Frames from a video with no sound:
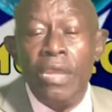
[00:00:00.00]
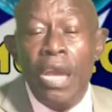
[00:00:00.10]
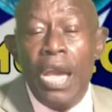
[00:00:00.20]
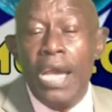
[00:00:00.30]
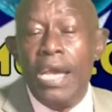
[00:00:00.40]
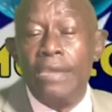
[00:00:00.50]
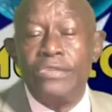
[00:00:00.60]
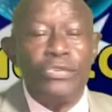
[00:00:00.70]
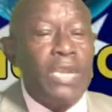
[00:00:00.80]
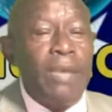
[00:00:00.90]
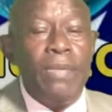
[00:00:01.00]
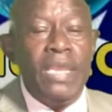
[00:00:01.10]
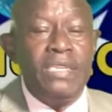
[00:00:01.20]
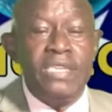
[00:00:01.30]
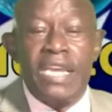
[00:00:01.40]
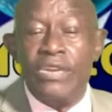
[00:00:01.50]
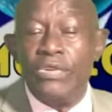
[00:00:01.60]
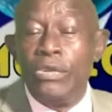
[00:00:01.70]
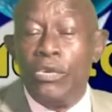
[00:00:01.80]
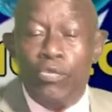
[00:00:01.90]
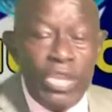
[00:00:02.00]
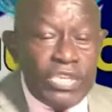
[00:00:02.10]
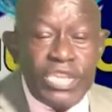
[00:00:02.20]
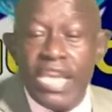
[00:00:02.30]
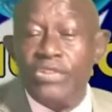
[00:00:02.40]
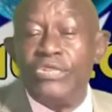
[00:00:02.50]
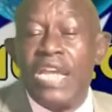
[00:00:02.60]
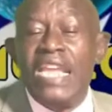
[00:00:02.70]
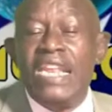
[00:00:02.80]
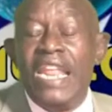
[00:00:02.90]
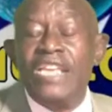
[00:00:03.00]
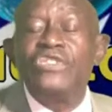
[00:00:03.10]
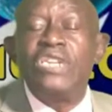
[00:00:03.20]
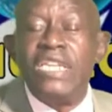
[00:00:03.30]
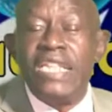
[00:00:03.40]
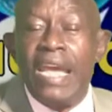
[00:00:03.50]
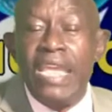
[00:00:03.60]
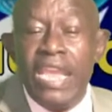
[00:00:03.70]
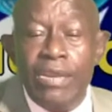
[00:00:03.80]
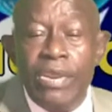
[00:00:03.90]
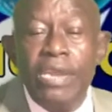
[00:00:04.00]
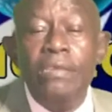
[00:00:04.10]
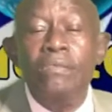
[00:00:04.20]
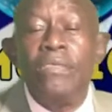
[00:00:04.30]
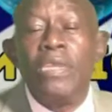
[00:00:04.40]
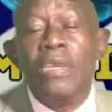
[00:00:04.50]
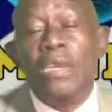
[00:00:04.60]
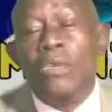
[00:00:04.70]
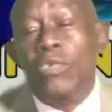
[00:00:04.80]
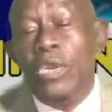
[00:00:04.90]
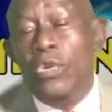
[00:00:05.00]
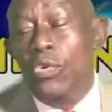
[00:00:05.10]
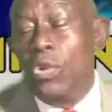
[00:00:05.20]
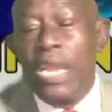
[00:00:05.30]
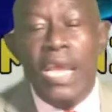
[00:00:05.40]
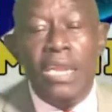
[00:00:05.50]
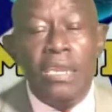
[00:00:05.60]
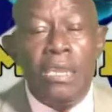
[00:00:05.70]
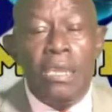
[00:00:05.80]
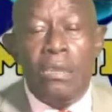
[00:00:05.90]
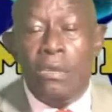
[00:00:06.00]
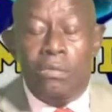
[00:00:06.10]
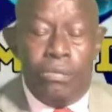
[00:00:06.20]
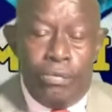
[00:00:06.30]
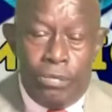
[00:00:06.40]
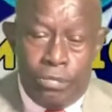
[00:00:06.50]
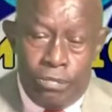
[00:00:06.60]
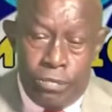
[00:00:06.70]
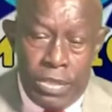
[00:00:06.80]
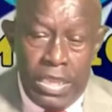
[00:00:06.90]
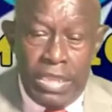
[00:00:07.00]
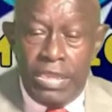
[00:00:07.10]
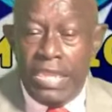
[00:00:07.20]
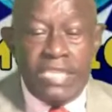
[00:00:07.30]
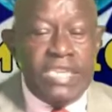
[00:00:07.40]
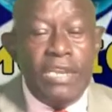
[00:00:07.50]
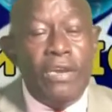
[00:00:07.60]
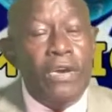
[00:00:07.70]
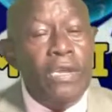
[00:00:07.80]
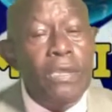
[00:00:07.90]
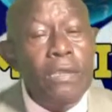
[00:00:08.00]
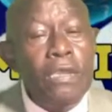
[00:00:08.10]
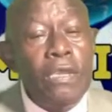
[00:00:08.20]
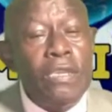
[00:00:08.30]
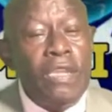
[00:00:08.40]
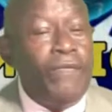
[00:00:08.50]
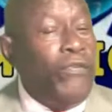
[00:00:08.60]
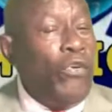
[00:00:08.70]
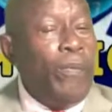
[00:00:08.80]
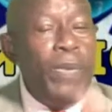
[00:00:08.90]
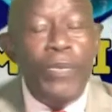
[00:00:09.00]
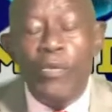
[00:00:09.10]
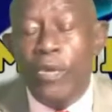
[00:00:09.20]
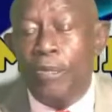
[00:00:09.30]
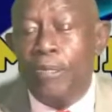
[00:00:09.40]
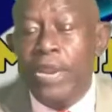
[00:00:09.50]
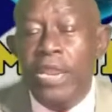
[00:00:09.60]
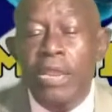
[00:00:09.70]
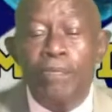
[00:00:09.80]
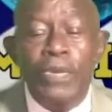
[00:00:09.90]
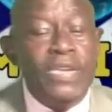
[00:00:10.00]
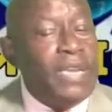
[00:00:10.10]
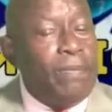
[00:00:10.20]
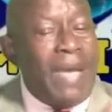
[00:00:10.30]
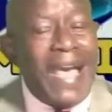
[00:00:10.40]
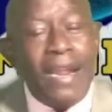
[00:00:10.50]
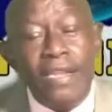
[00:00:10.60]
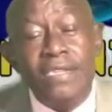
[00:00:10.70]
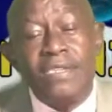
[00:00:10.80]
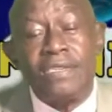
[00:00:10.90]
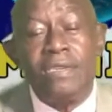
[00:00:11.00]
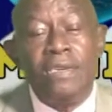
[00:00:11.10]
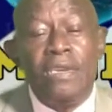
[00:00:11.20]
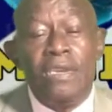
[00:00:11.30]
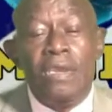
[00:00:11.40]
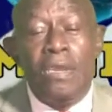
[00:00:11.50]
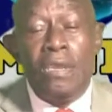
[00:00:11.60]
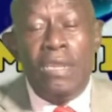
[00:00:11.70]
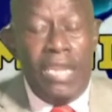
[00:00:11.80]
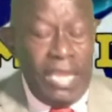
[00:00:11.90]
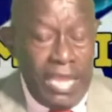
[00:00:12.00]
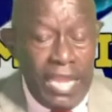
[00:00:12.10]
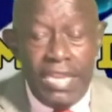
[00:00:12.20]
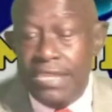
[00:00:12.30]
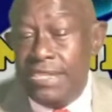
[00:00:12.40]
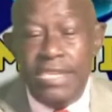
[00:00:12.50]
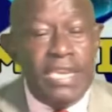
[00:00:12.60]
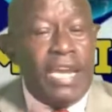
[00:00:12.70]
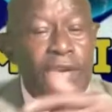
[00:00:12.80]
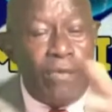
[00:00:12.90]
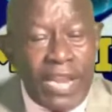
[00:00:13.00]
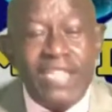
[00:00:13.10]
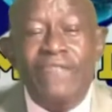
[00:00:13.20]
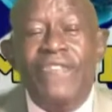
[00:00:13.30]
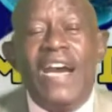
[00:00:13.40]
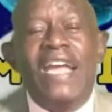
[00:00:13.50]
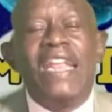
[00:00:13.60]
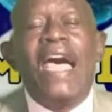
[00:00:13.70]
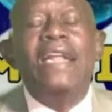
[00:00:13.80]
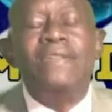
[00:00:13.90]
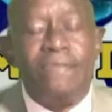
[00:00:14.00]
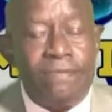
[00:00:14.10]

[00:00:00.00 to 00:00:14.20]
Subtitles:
So that means they got to reschedule that election in that area. We know that in Single, they formed people with pre-printed ballots. The NEC got to rectify that.